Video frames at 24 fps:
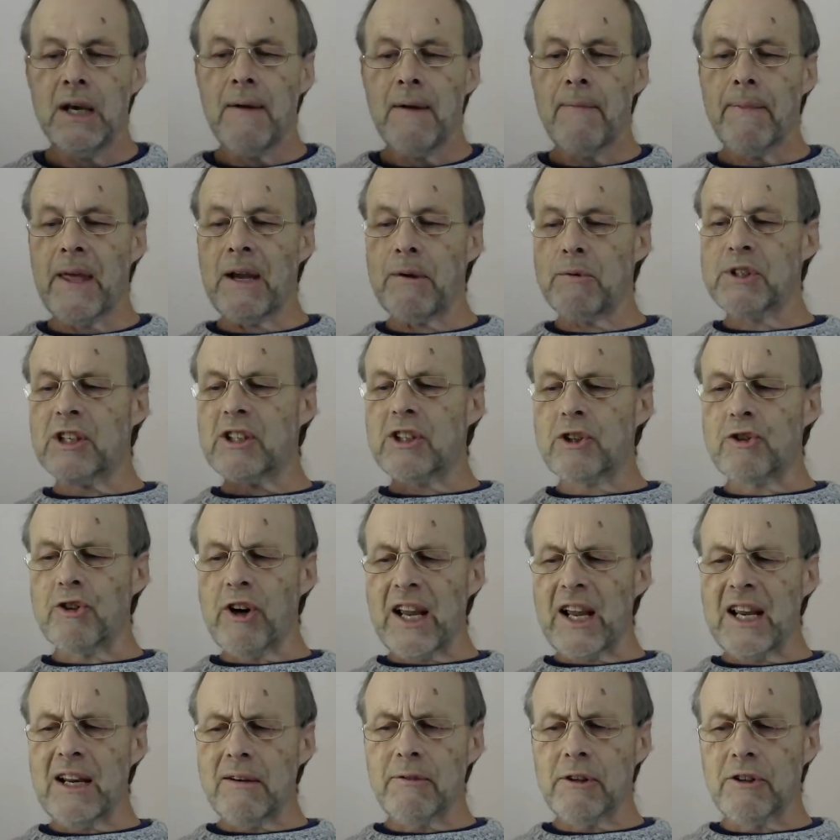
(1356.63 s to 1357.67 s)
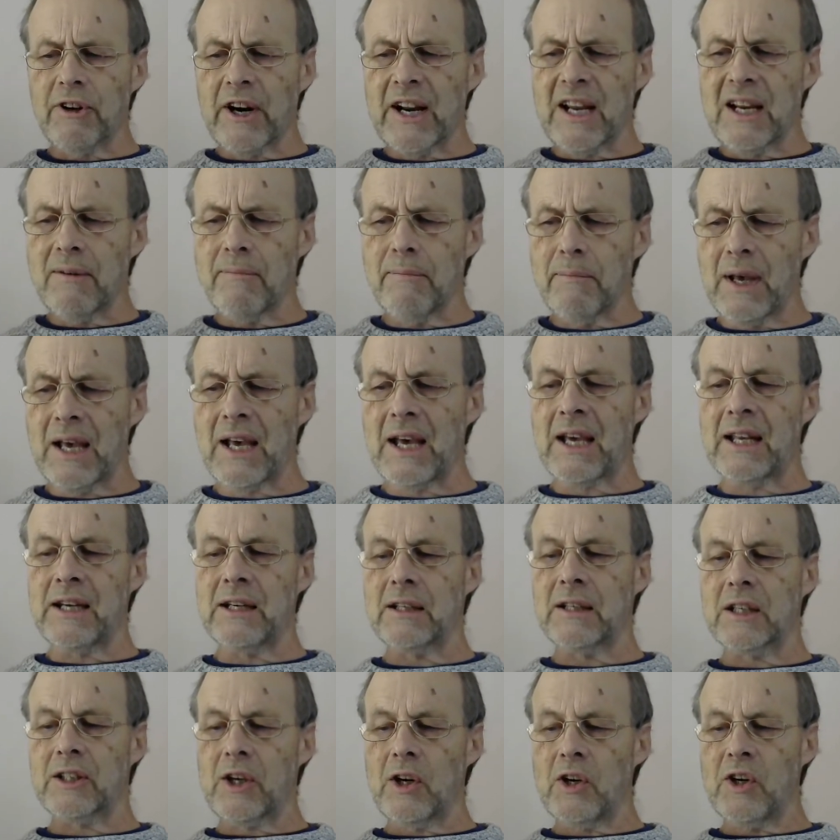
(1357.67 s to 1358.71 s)
He was a great, great
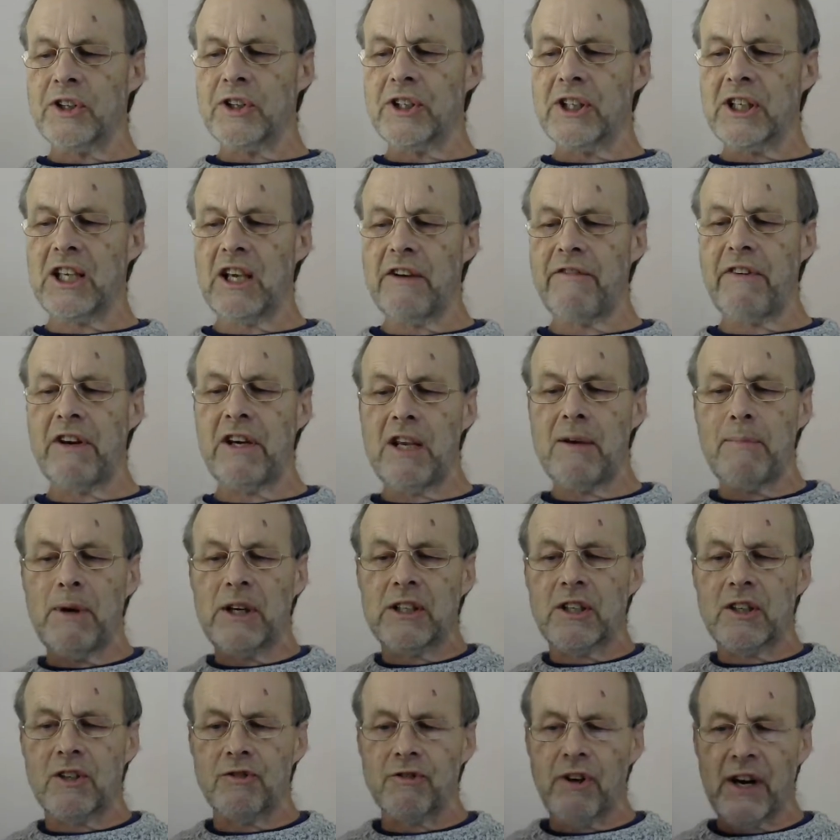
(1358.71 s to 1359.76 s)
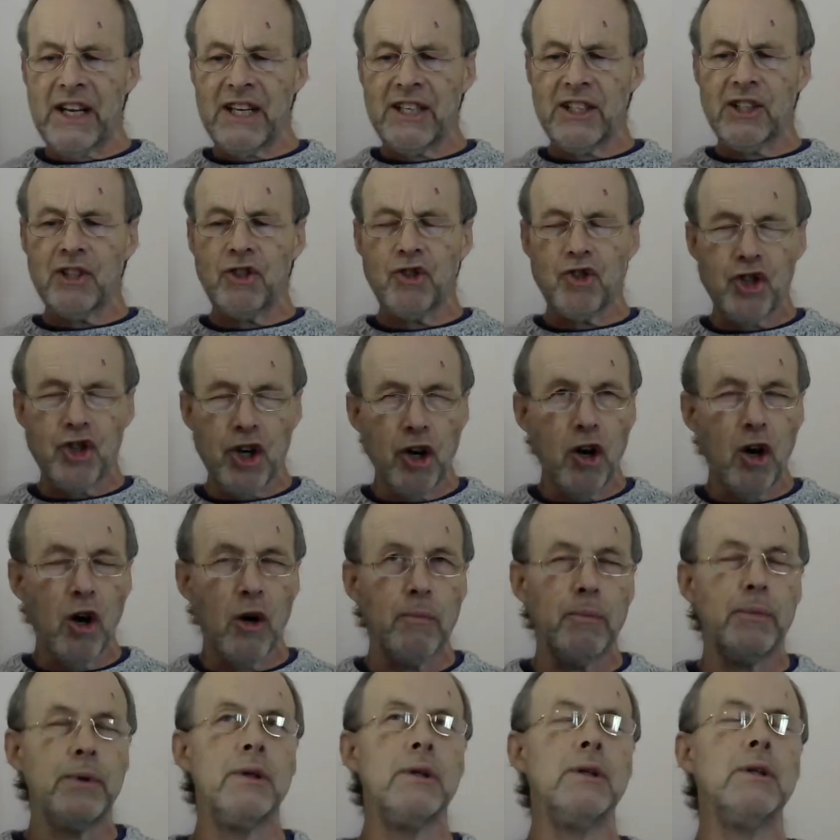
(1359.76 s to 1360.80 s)
man. God had given him a great job.